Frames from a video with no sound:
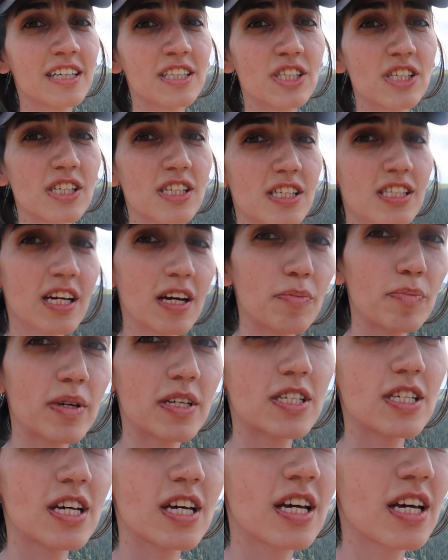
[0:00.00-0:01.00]
just a
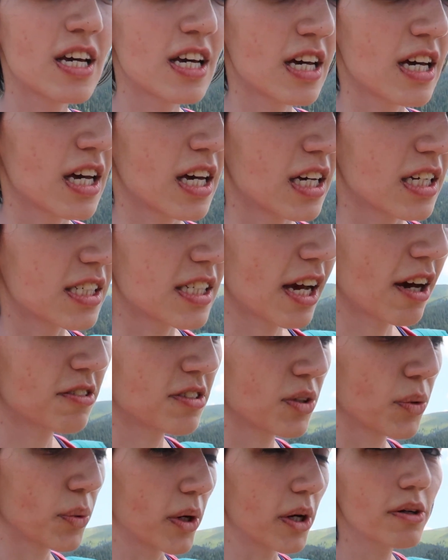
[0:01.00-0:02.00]
bit
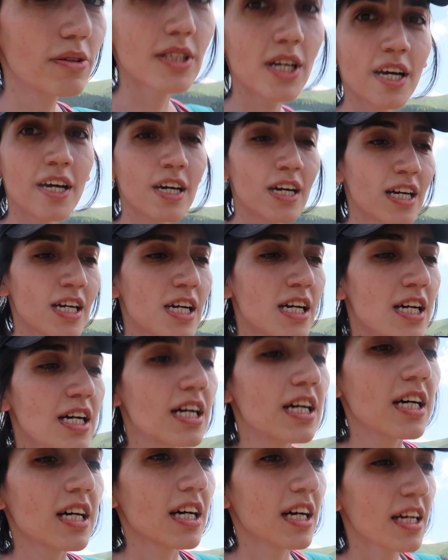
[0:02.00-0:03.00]
down the road,
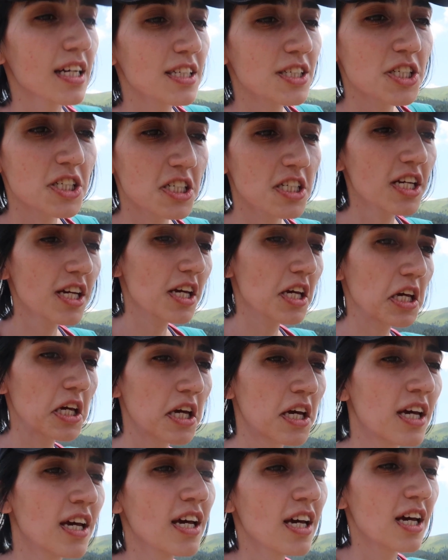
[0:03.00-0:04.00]
and
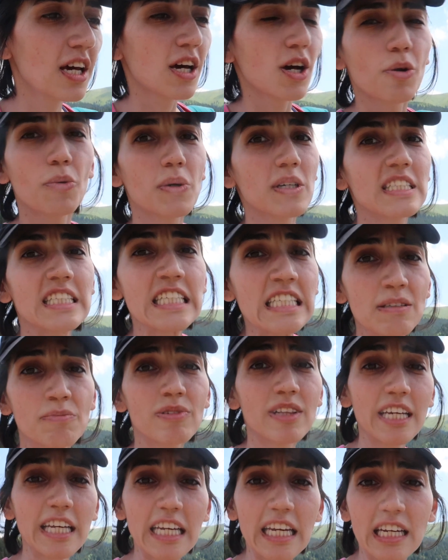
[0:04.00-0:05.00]
she wasn't
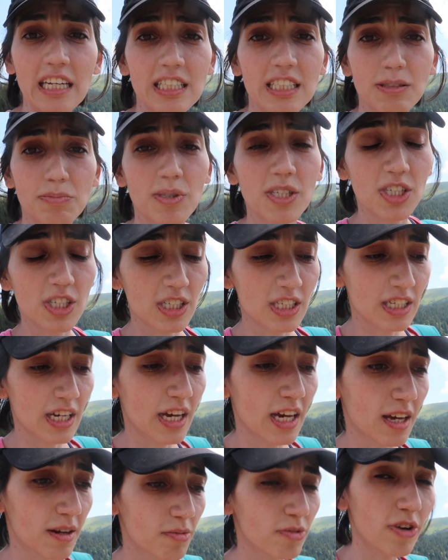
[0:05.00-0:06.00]
complaining as much as
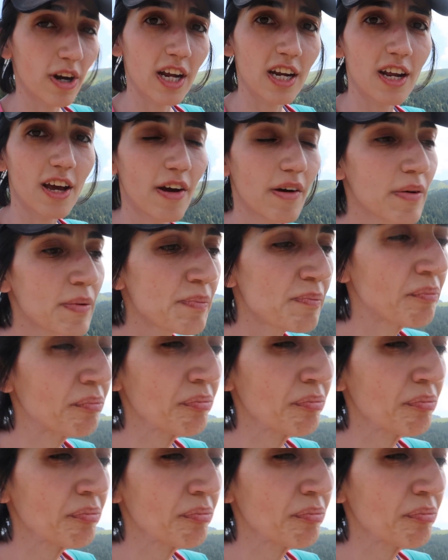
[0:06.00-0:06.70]
I am right now.